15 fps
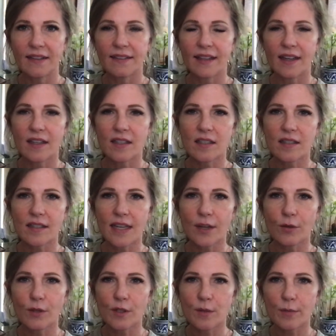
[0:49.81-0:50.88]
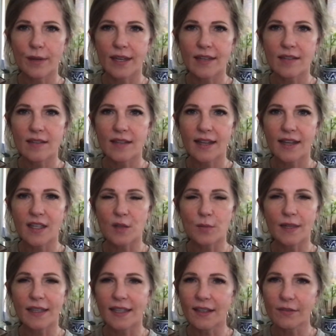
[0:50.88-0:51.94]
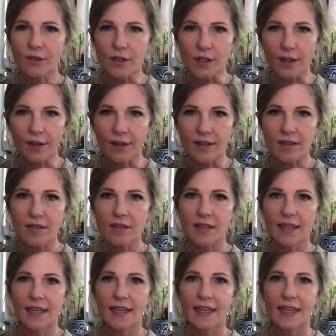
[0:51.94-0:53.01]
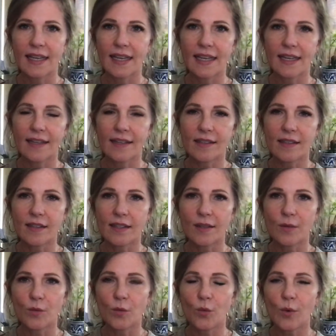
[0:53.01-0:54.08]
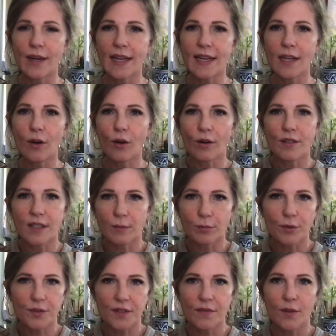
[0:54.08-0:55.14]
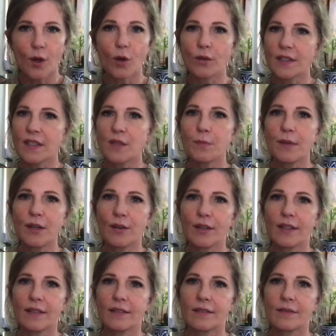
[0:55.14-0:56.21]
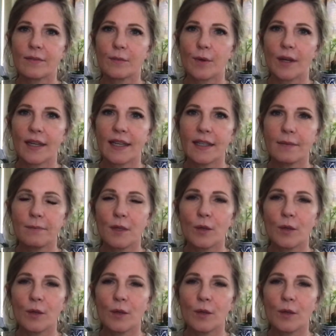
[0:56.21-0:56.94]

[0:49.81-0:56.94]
That is a sacred space that has been given to us, and we are temples of the Holy Spirit, right?